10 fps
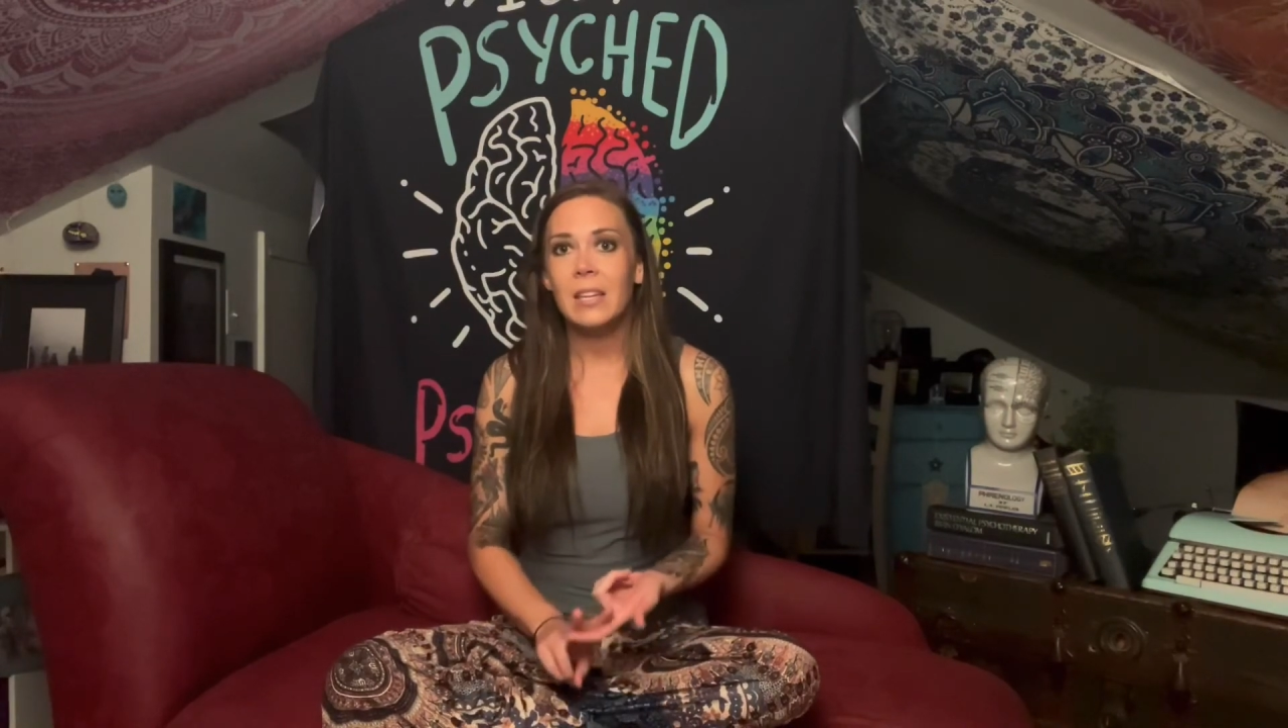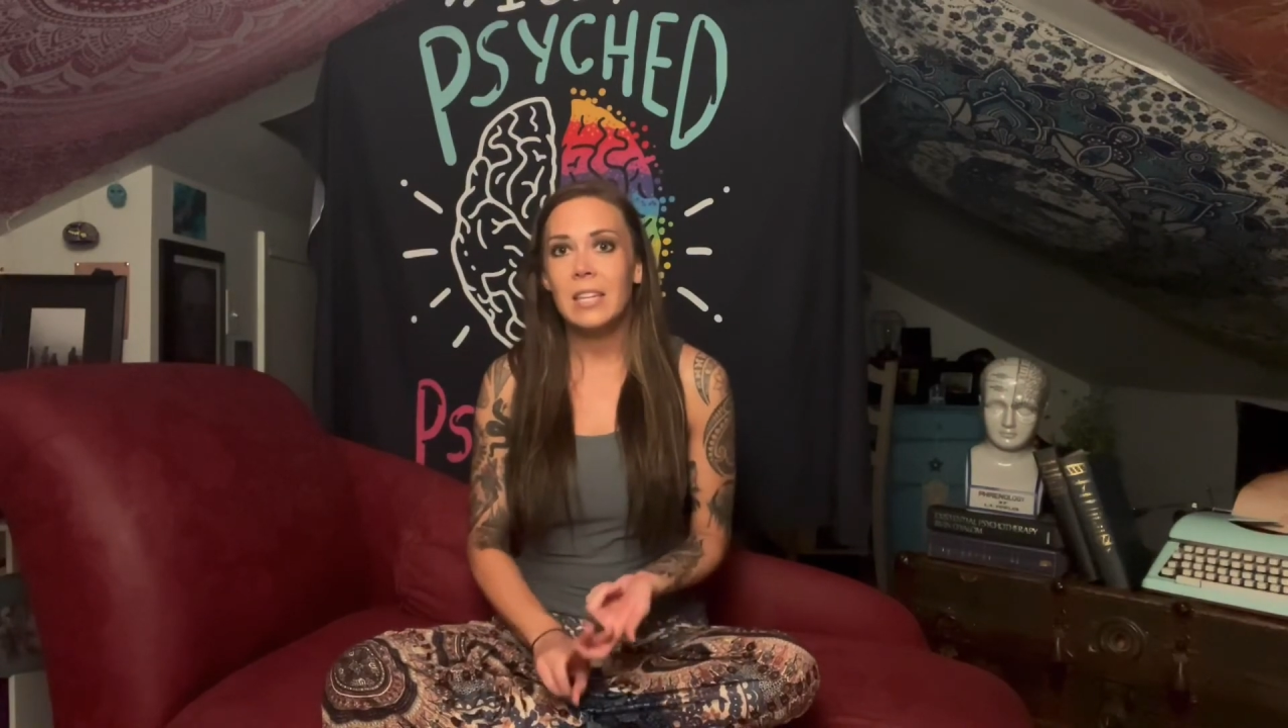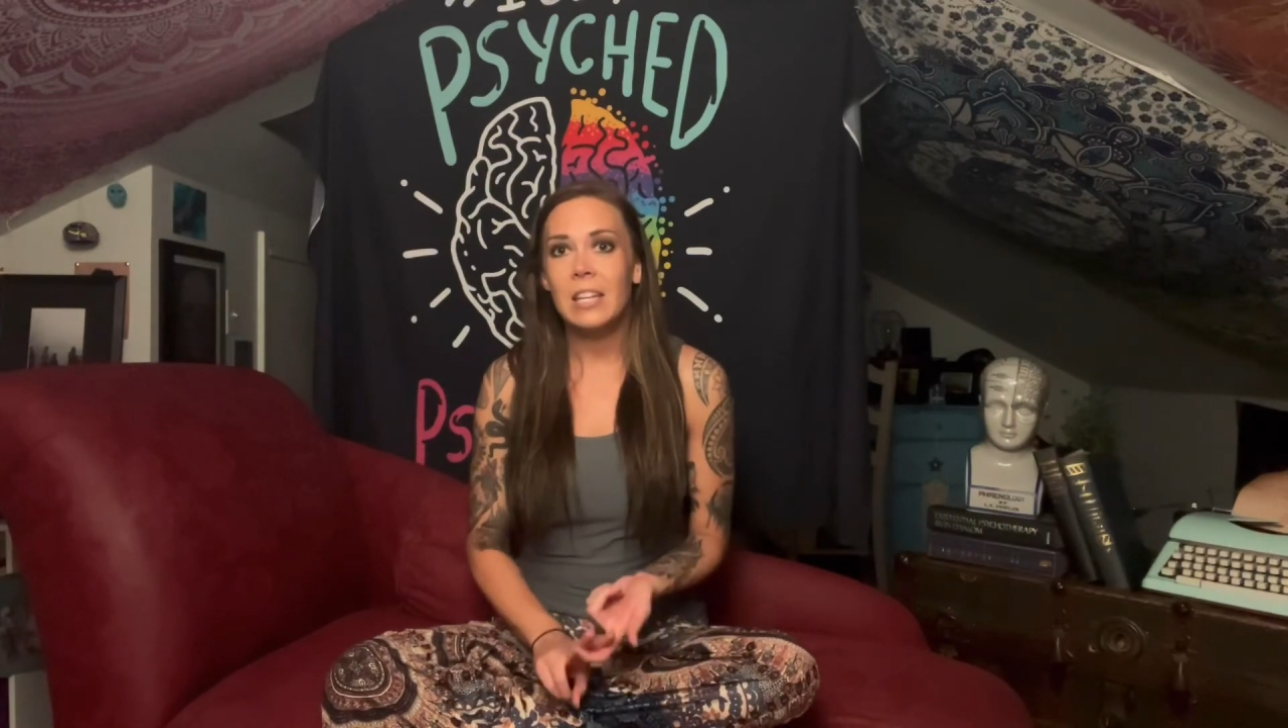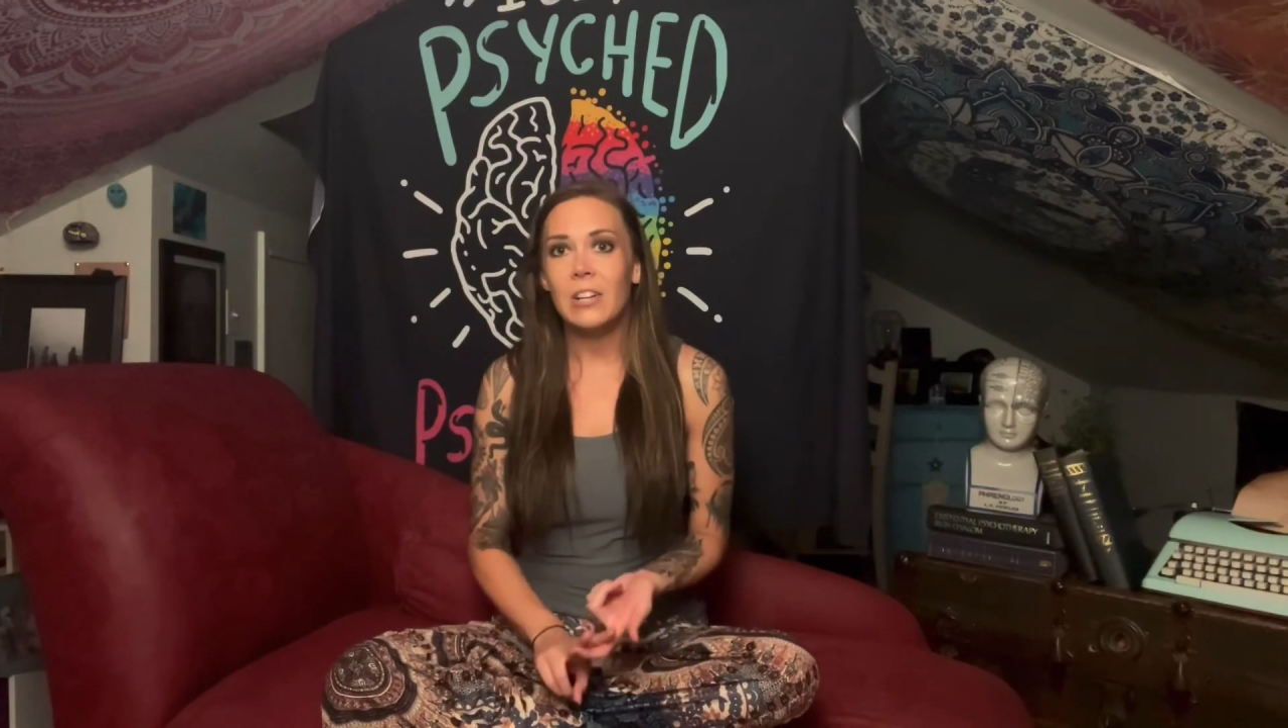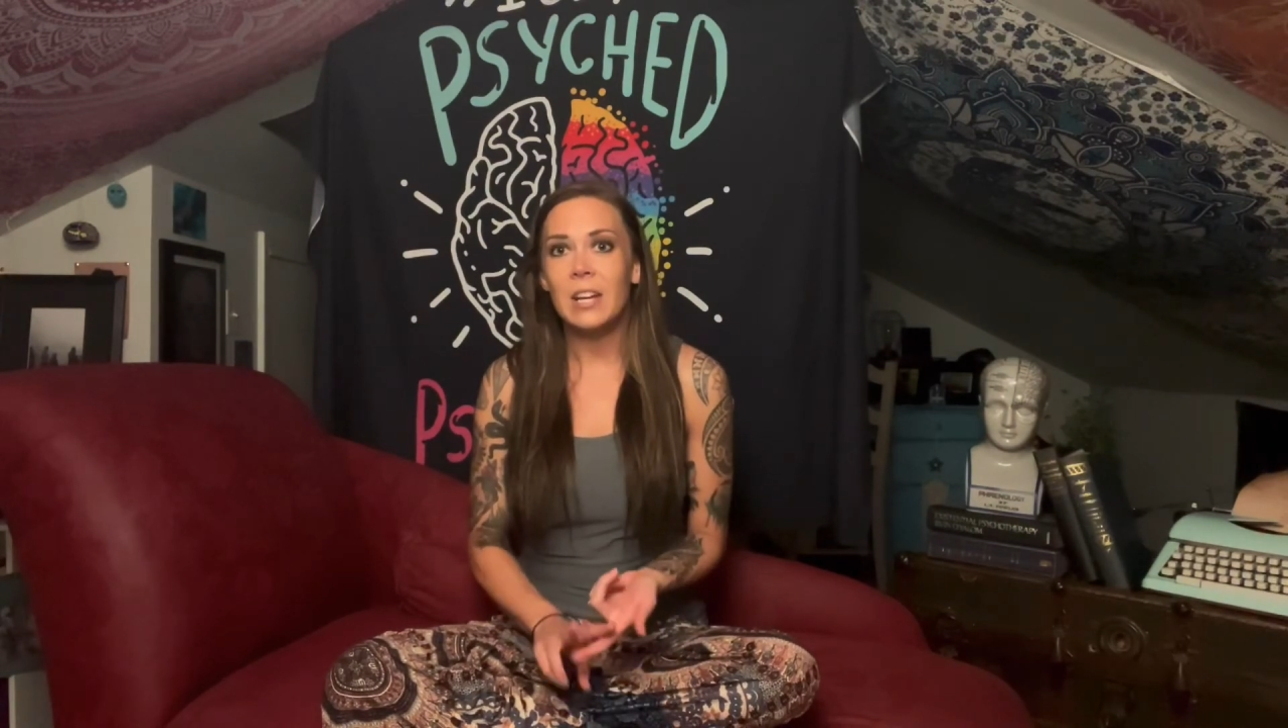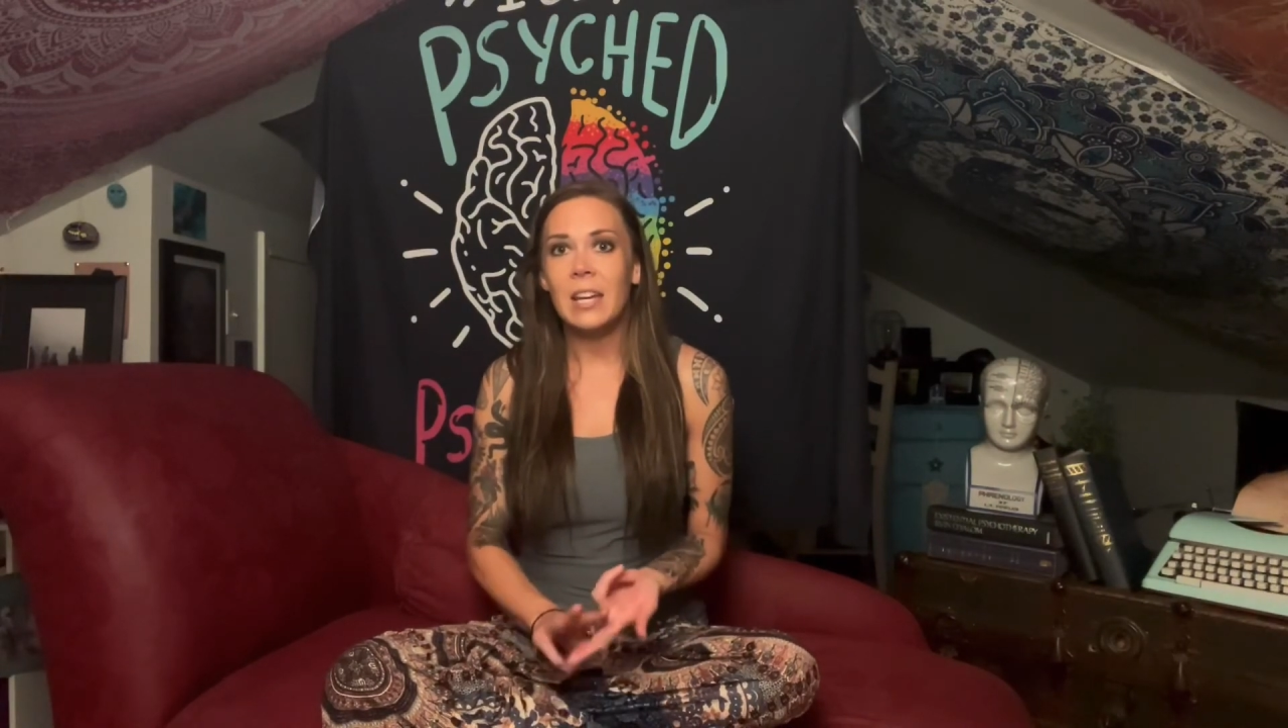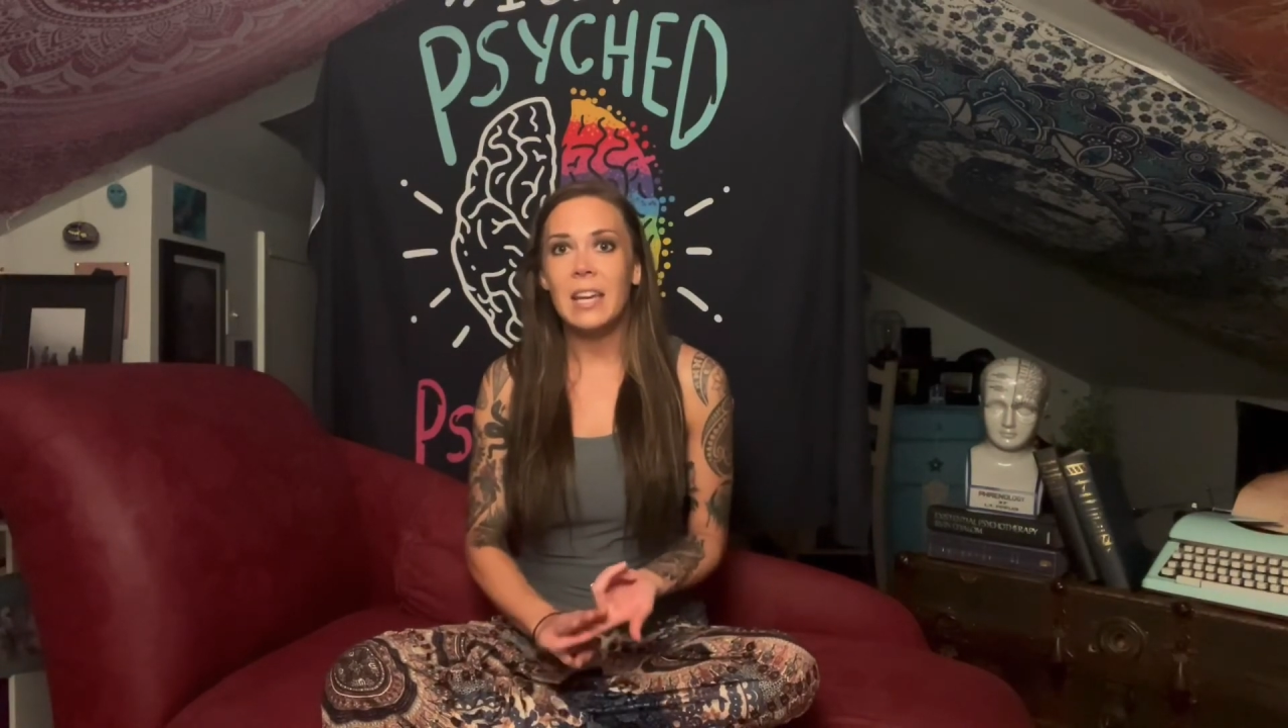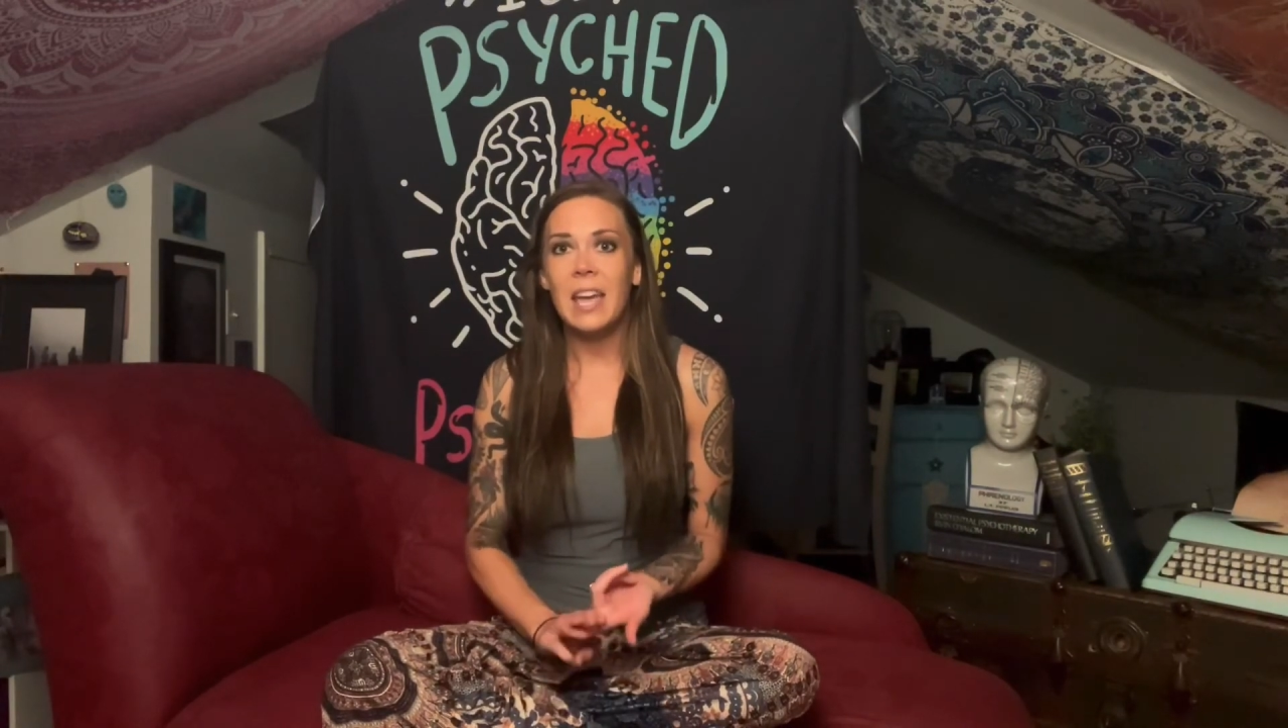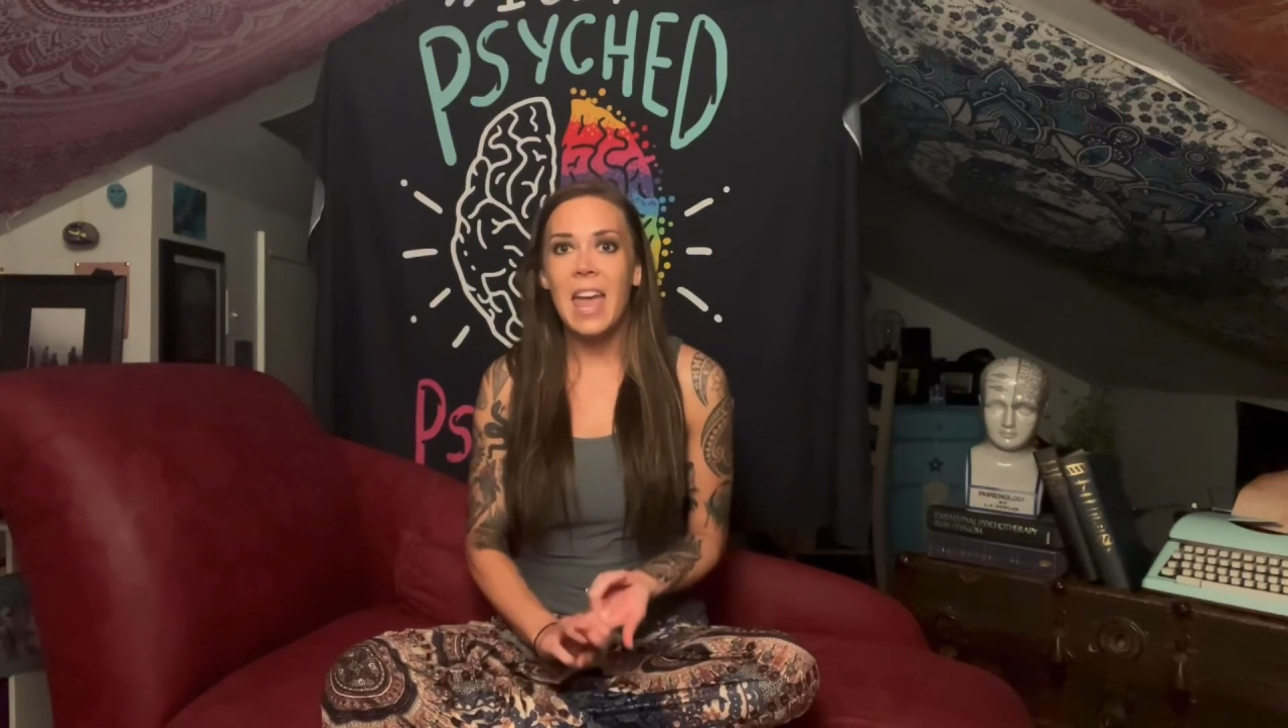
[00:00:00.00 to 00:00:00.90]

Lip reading: hearing,